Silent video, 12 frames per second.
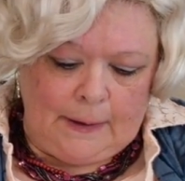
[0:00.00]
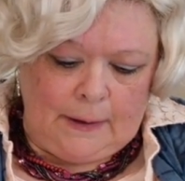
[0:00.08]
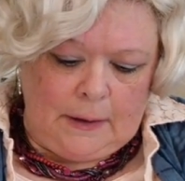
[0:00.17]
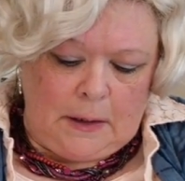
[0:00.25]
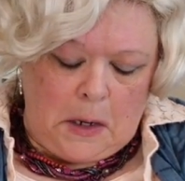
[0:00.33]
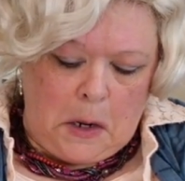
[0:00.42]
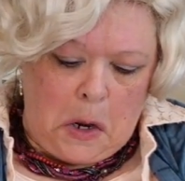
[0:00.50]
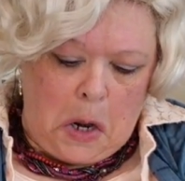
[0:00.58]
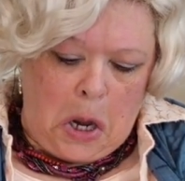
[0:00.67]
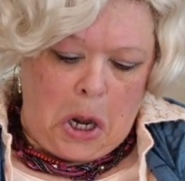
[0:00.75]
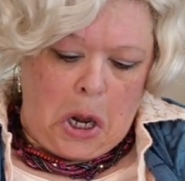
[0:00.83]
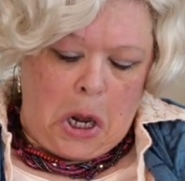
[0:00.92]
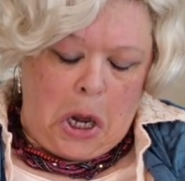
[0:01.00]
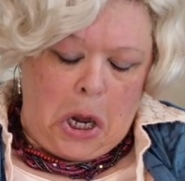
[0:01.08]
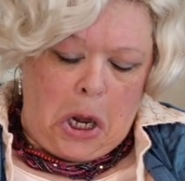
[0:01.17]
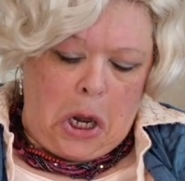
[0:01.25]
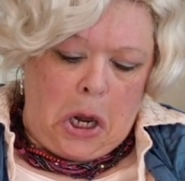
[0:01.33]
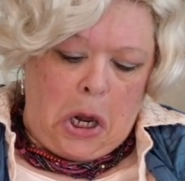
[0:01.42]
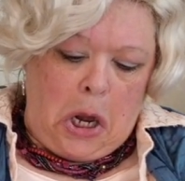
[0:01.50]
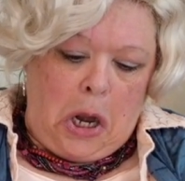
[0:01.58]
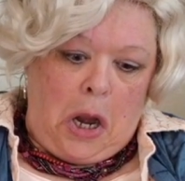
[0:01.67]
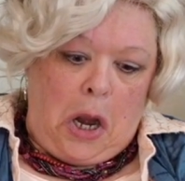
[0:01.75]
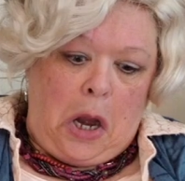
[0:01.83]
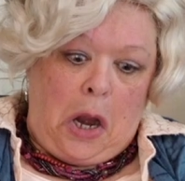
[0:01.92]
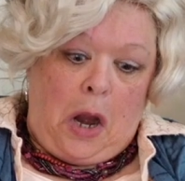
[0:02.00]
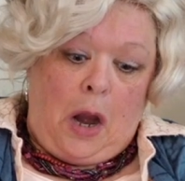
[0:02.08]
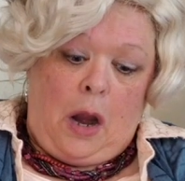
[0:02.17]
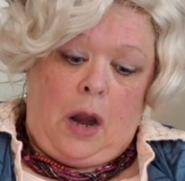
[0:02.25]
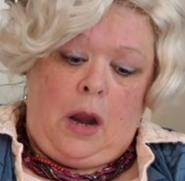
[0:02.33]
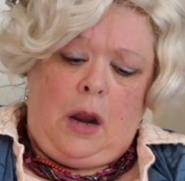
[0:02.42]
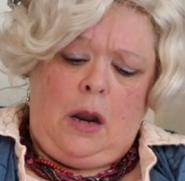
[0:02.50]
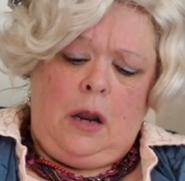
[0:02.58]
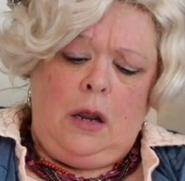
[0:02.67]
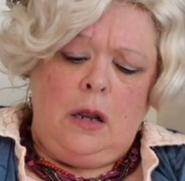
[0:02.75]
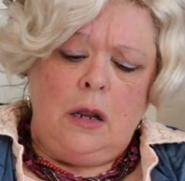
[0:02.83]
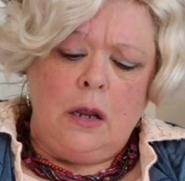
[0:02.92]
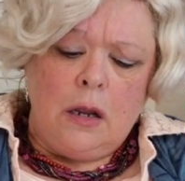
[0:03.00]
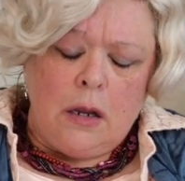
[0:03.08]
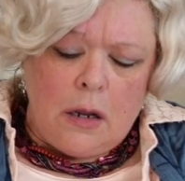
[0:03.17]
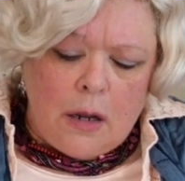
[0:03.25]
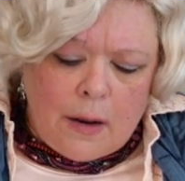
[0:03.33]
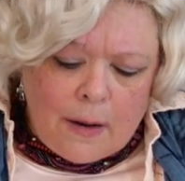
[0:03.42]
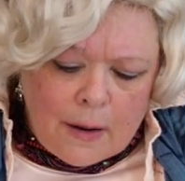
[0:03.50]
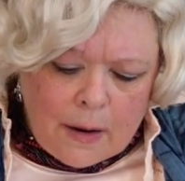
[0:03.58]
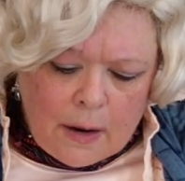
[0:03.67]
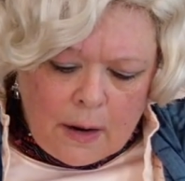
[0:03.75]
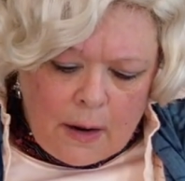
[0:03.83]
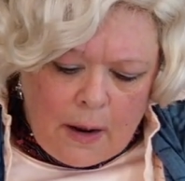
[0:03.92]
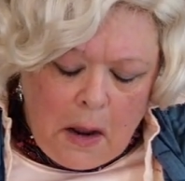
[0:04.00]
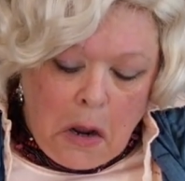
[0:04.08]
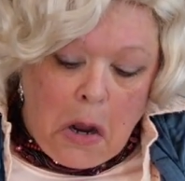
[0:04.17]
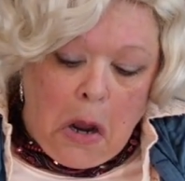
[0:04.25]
Nobody speaks.